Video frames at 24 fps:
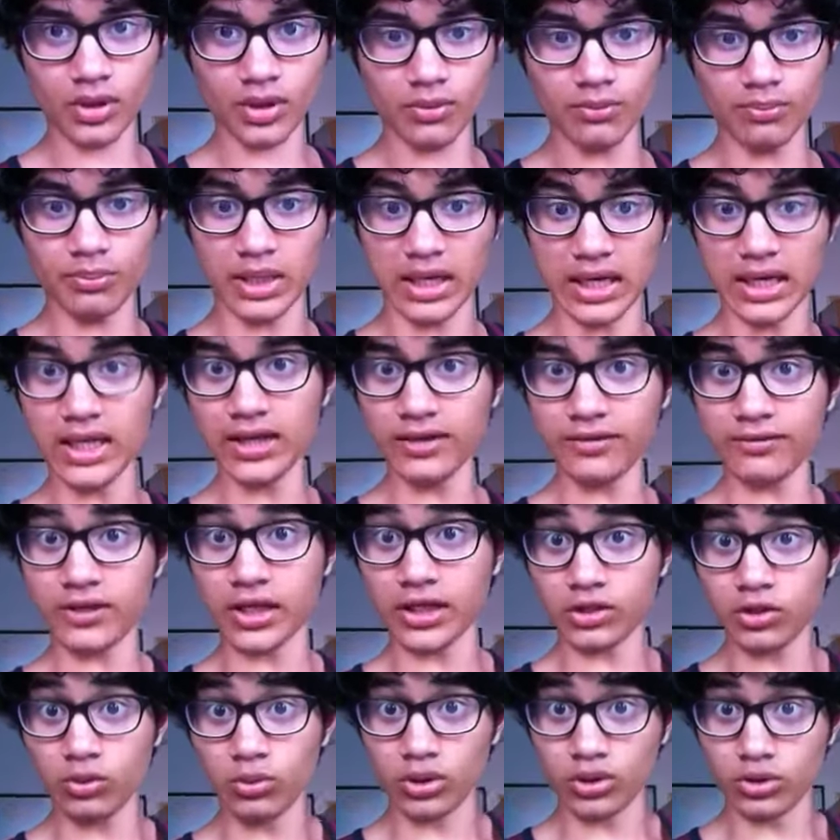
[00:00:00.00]
belief
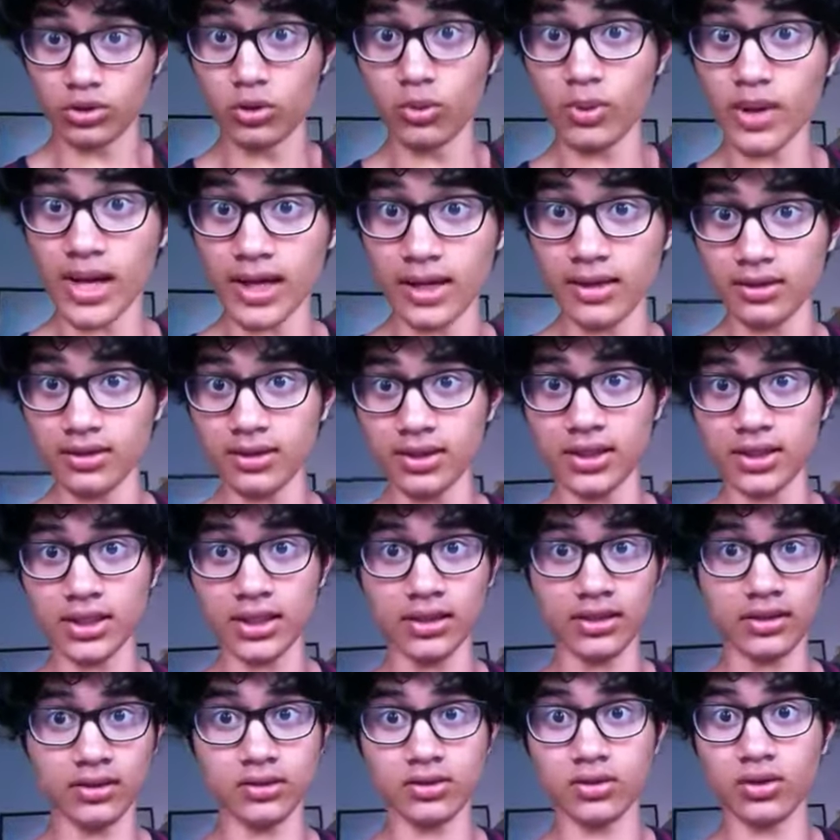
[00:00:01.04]
that you will do well,
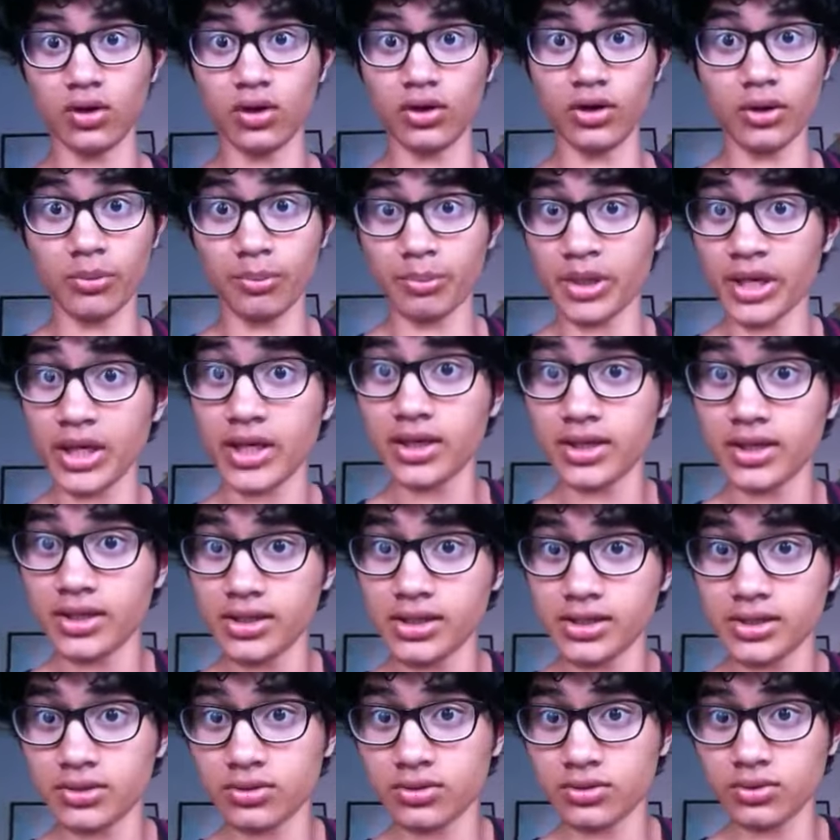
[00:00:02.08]
and or your
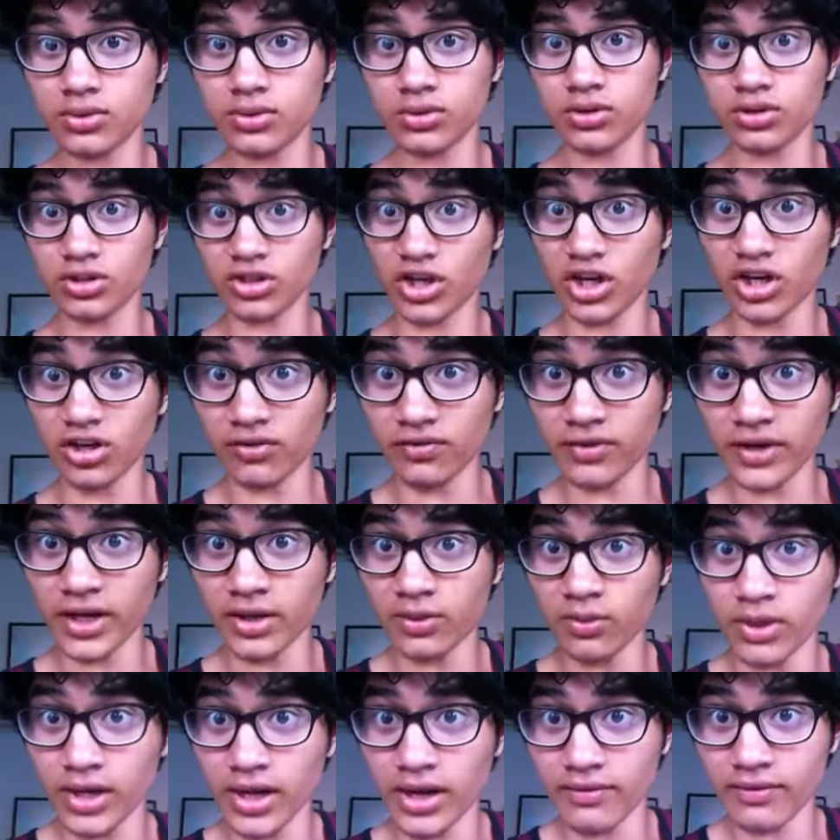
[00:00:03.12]
peers, your
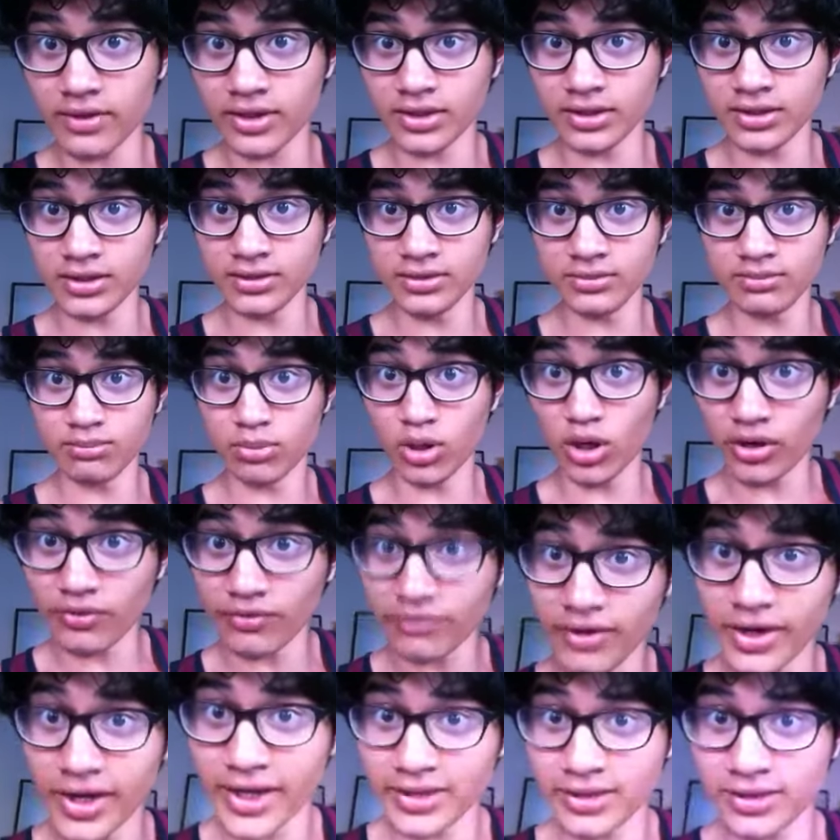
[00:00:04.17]
girlfriend, whatever,
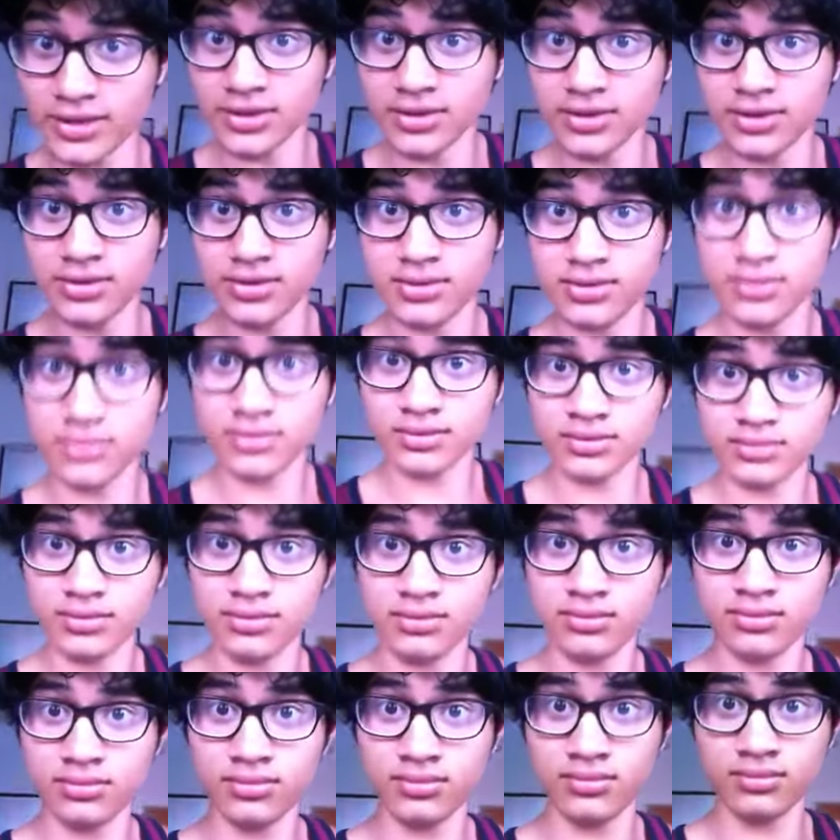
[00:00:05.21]
boyfriend,
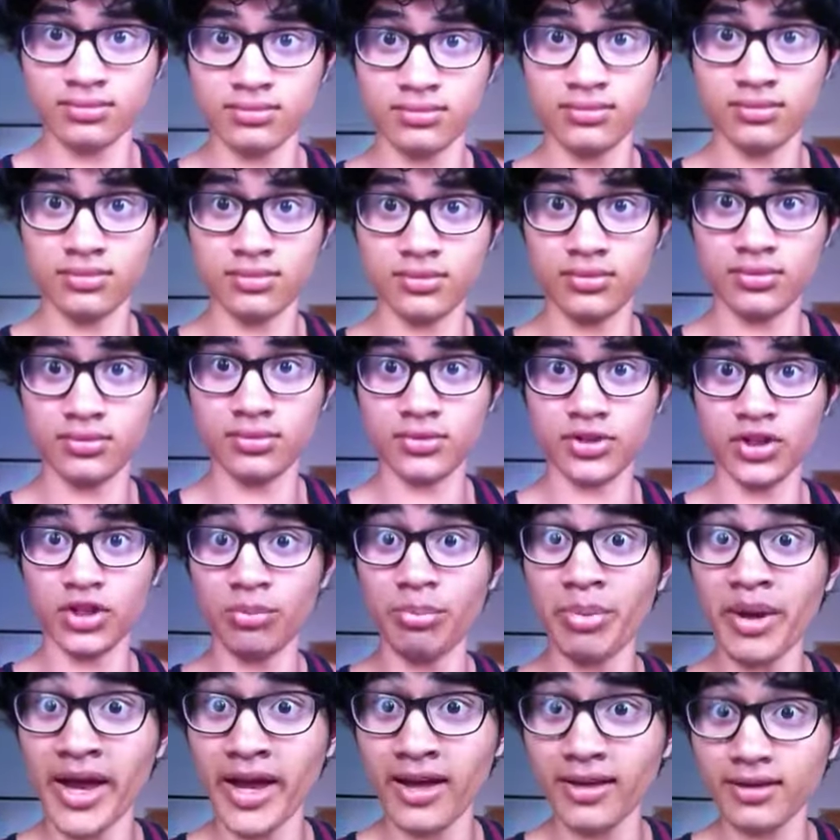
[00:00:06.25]
your
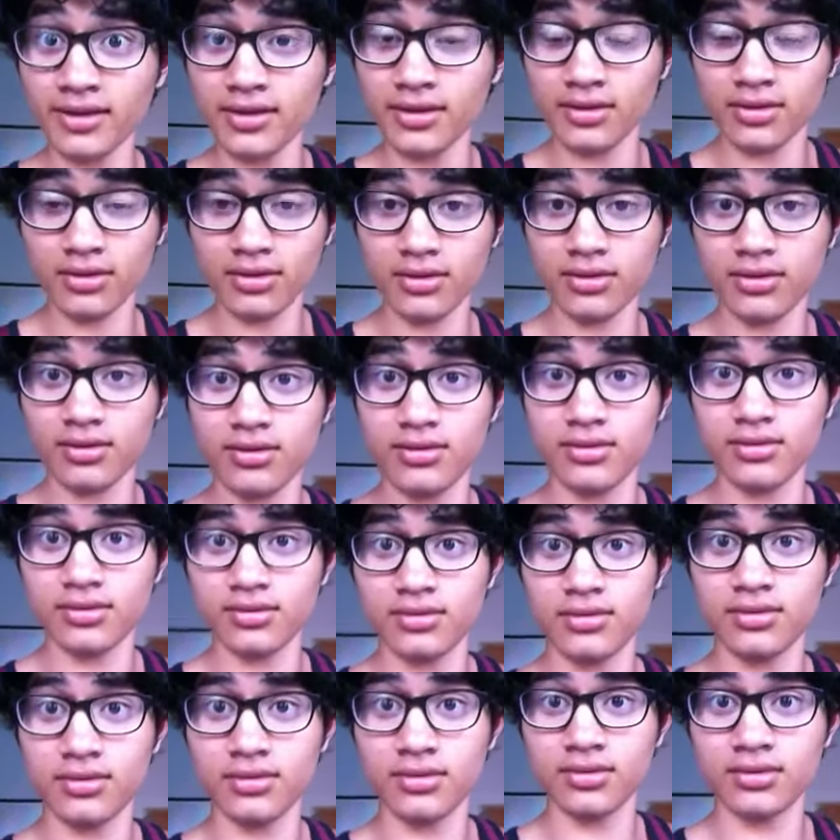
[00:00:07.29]
pet
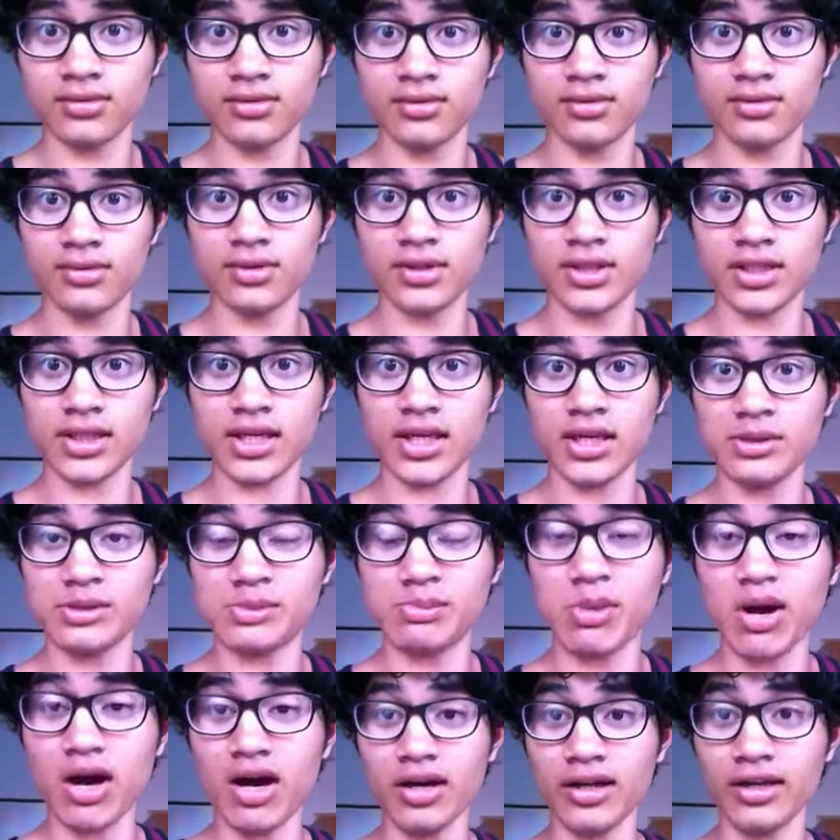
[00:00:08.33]
that keeps
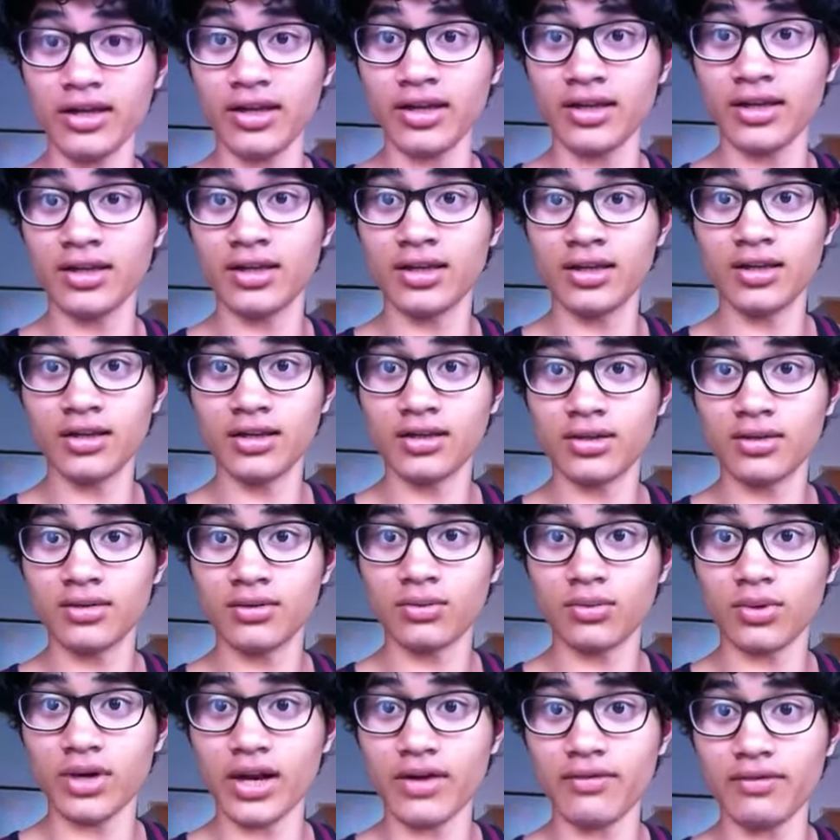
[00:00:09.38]
barking,
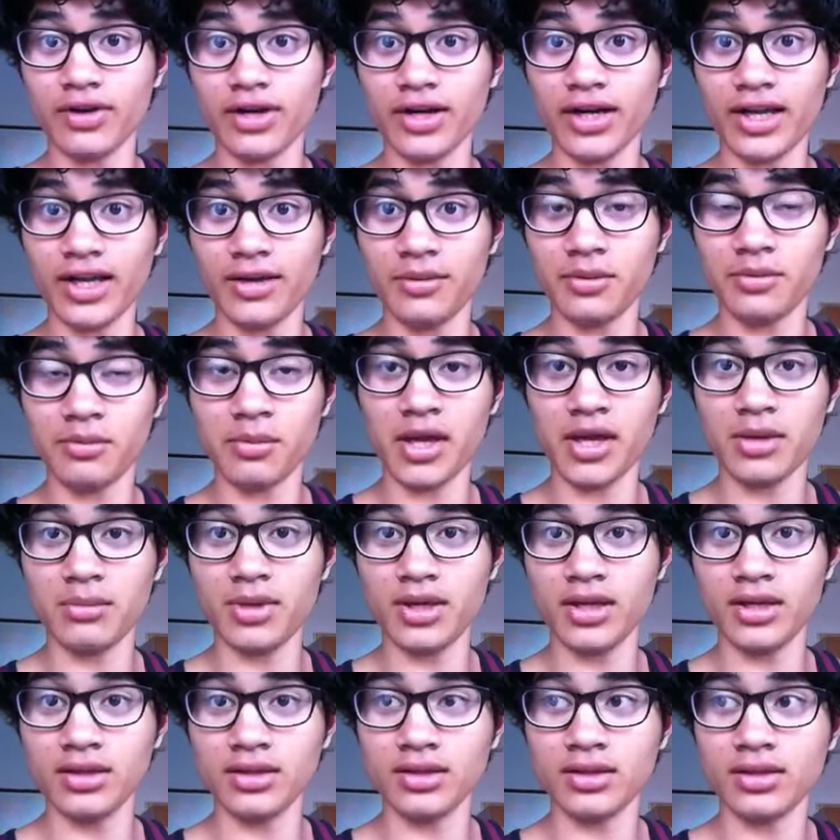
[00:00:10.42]
whatever it may
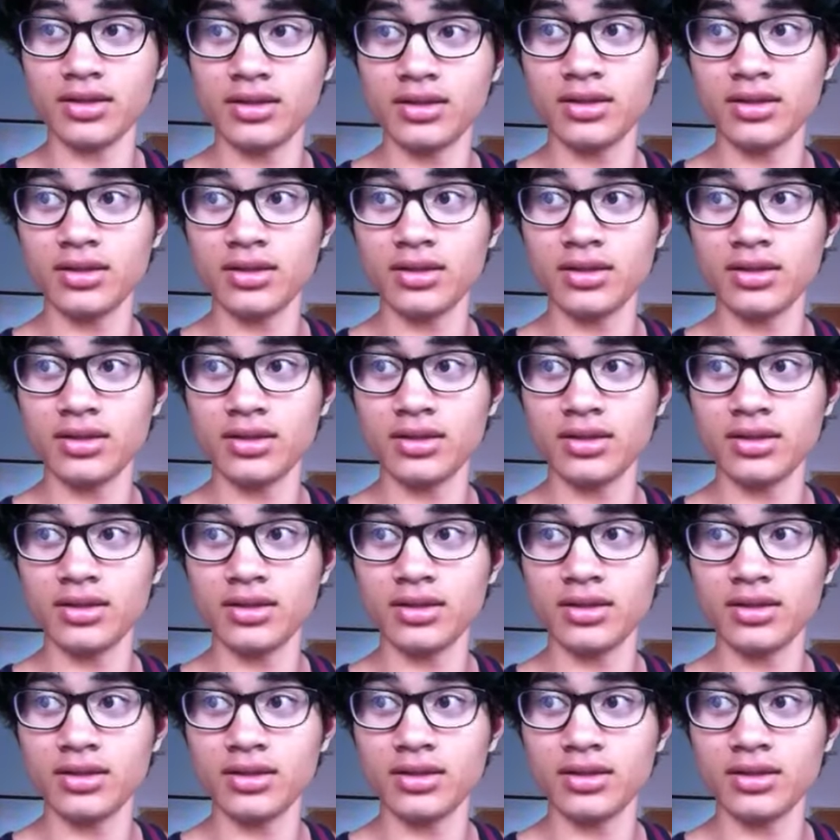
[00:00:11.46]
be,